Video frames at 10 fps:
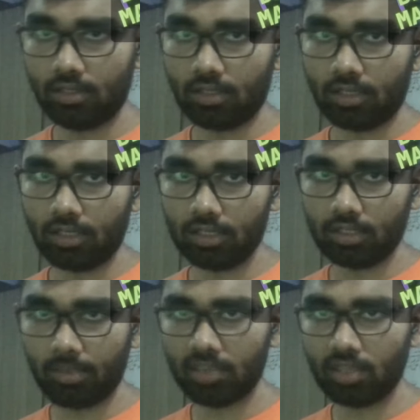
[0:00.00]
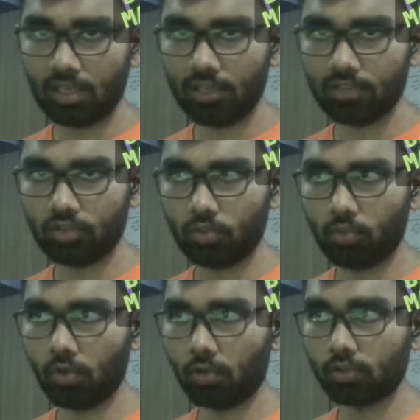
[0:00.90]
The main thing is you
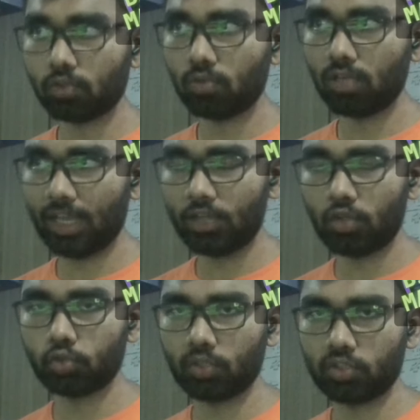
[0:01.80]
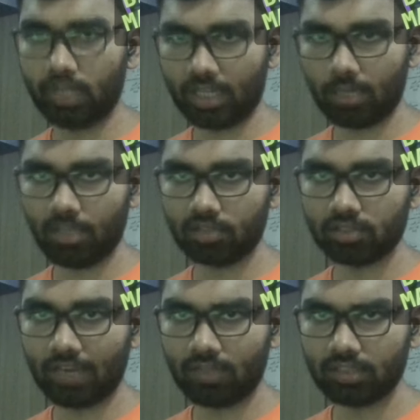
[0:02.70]
would also like to switch
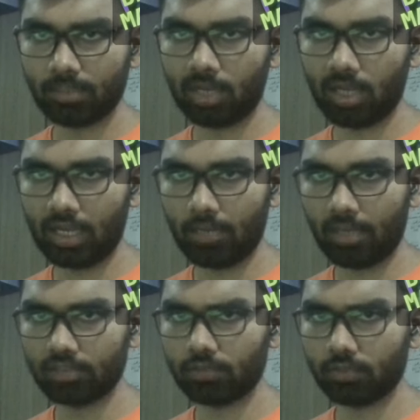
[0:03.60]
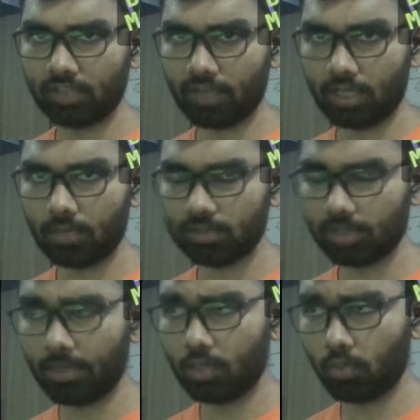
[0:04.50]
databases, have separate databases for
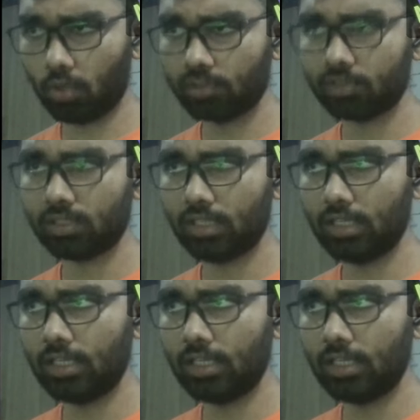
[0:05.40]
separate vaults.